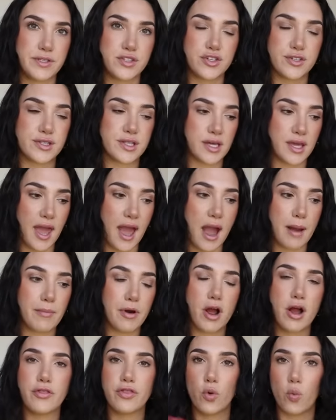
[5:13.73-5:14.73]
It's just the
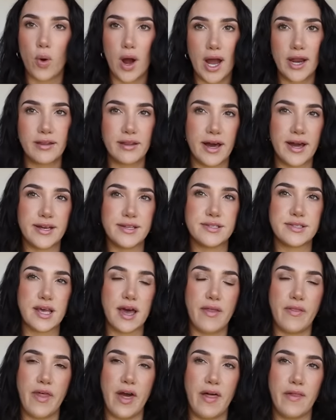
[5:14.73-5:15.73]
camera, the wide lens,
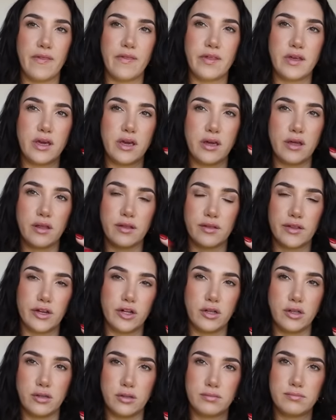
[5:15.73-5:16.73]
and then the
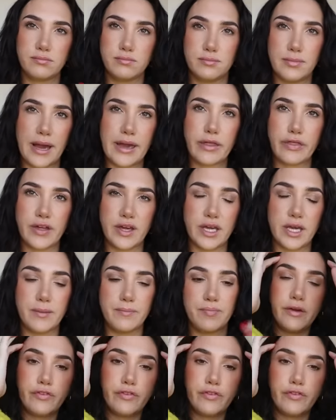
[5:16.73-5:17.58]
little mic thingy.